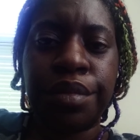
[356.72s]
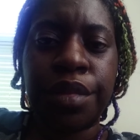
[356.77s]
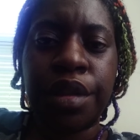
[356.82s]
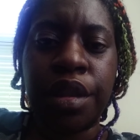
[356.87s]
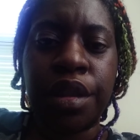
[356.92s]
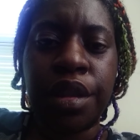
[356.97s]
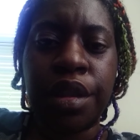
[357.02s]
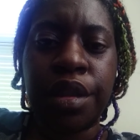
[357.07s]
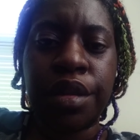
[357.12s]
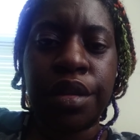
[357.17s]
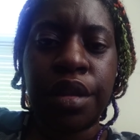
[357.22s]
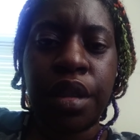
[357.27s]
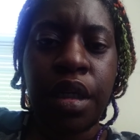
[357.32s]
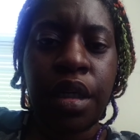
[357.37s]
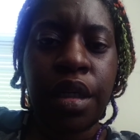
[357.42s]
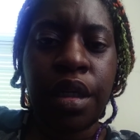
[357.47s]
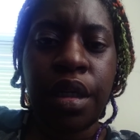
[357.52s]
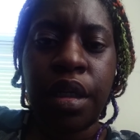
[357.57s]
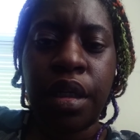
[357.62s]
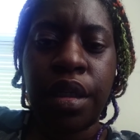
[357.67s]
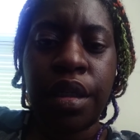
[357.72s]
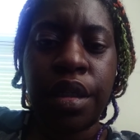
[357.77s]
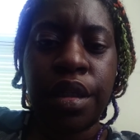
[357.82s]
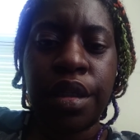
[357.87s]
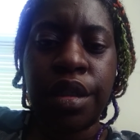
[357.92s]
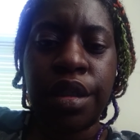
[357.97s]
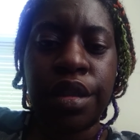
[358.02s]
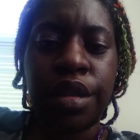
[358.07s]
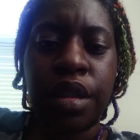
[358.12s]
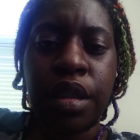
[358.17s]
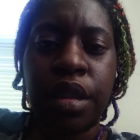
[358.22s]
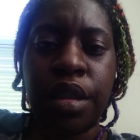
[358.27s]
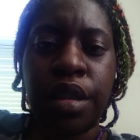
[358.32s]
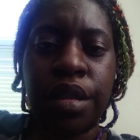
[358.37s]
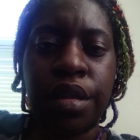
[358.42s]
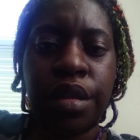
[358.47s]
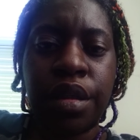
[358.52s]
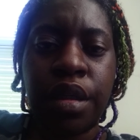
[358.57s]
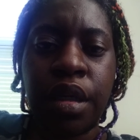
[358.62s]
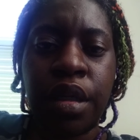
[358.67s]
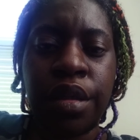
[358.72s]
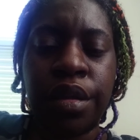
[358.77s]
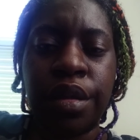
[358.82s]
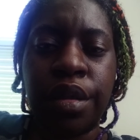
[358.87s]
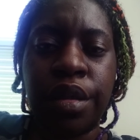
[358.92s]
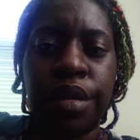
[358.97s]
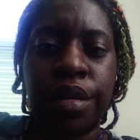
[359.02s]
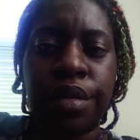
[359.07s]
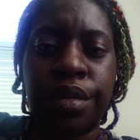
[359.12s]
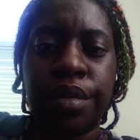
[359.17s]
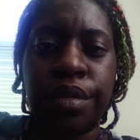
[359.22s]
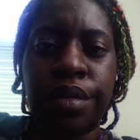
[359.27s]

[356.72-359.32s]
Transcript: It doesn't. I, it, I don't know.